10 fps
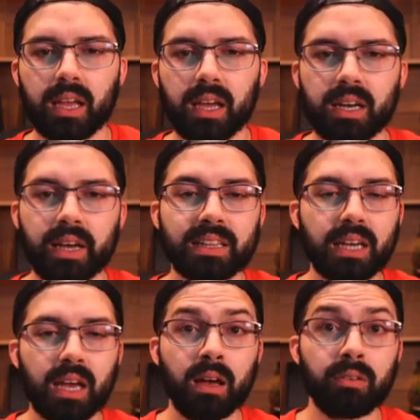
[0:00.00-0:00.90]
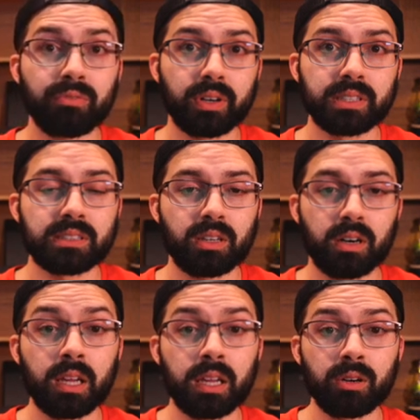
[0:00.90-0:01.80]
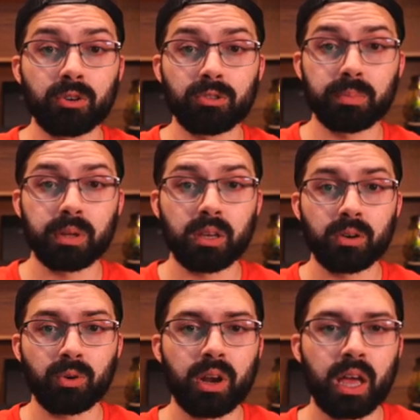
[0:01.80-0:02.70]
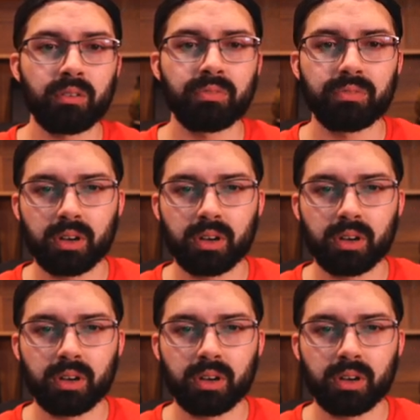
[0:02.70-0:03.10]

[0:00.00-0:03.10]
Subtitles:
And I think I have friends that are in group E or F